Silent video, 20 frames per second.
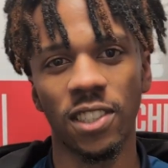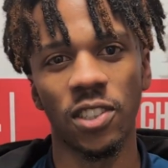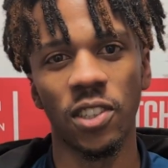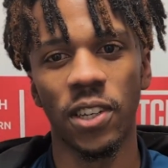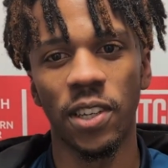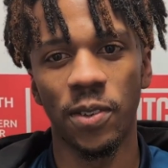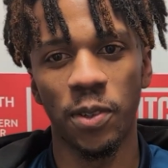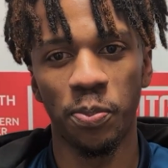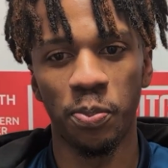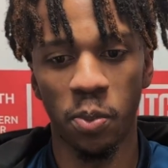So
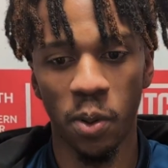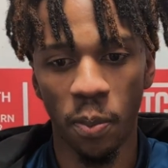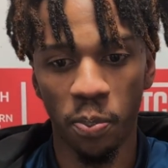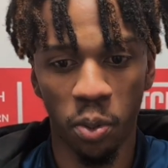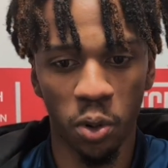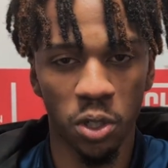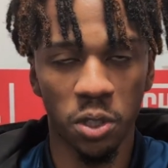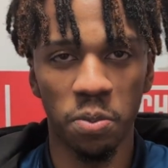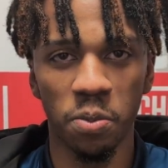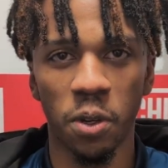it
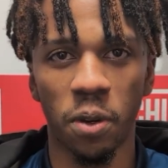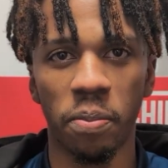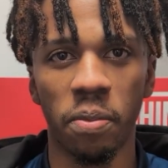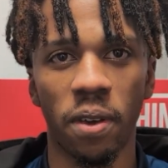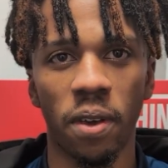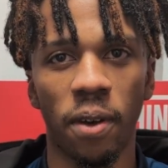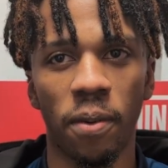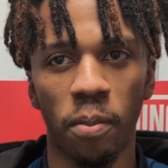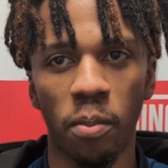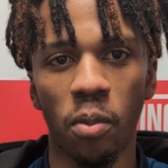puts me a
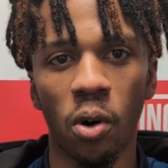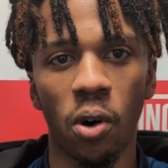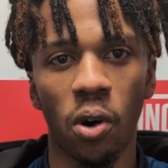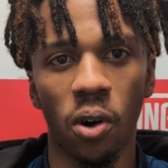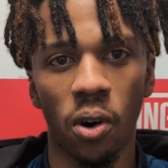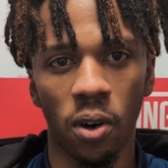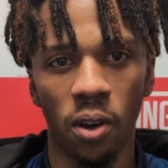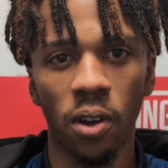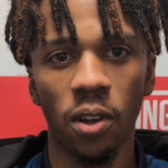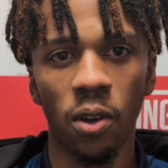bit
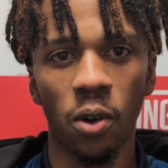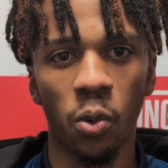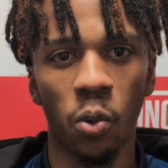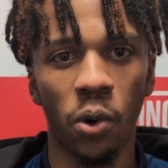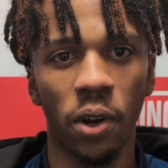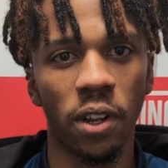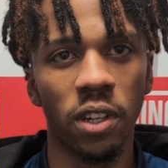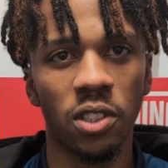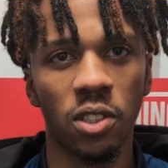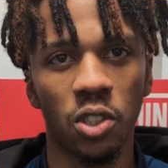more
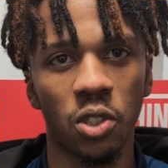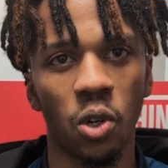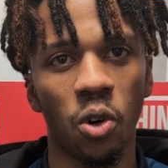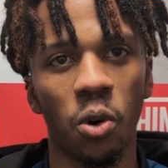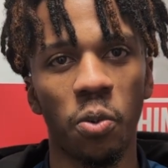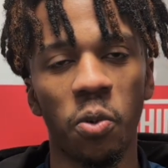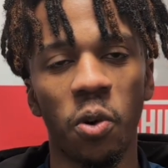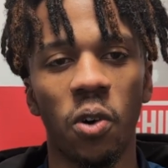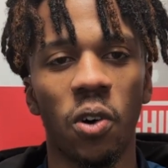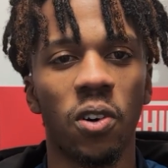wanting to
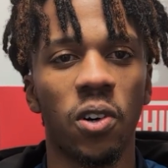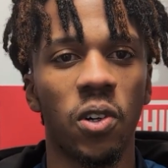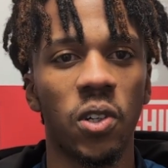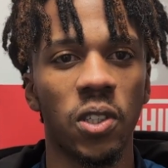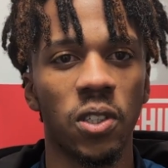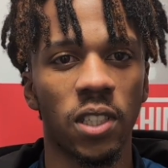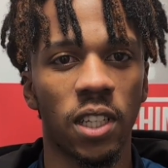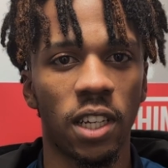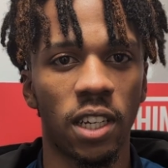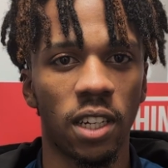score more
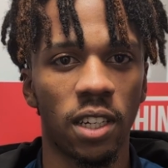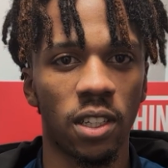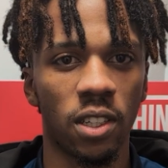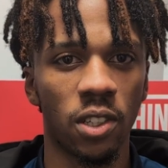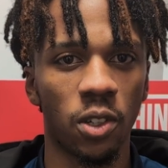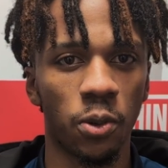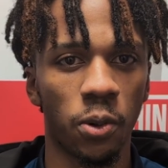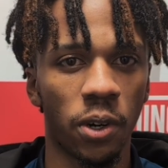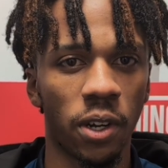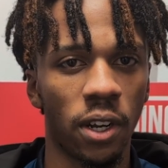goals and
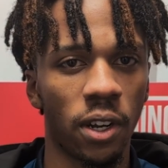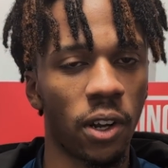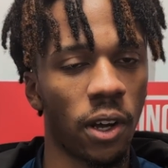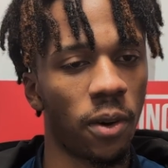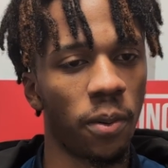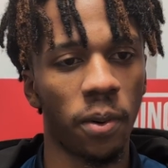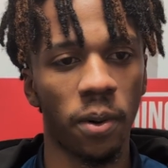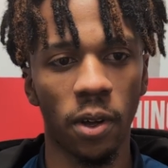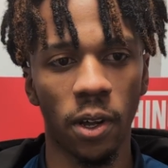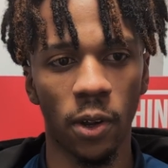when
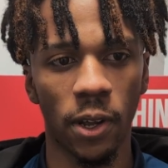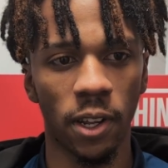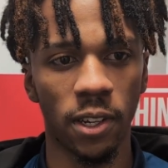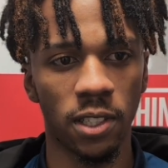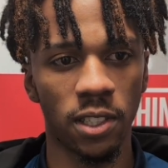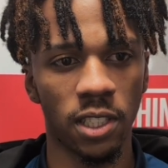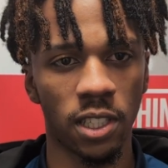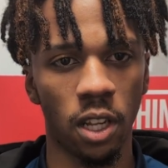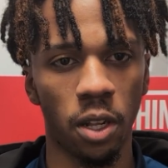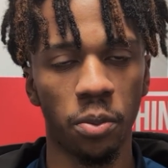not
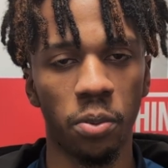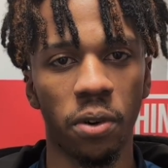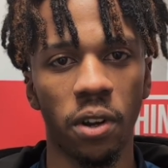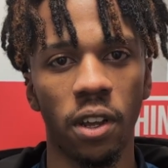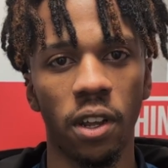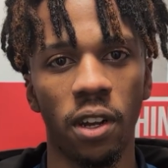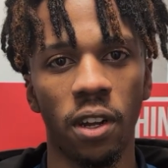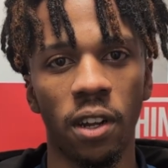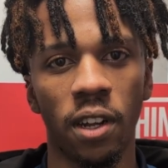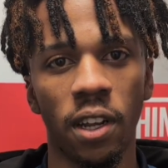
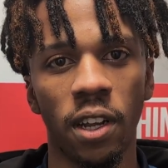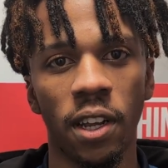celebrating.